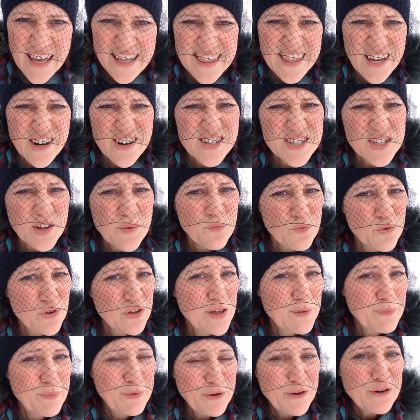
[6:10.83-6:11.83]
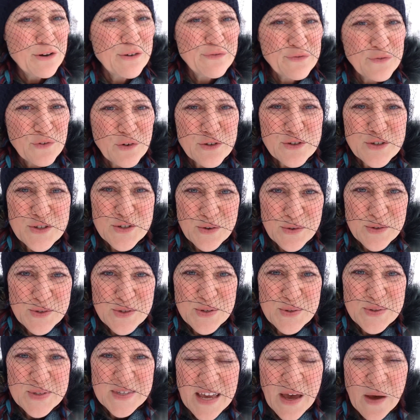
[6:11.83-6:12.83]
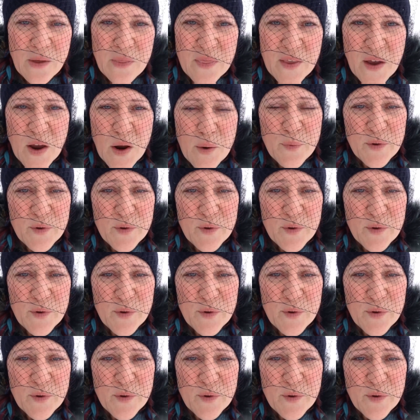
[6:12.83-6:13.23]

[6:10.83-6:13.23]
There are some really beautiful snowsuits out there,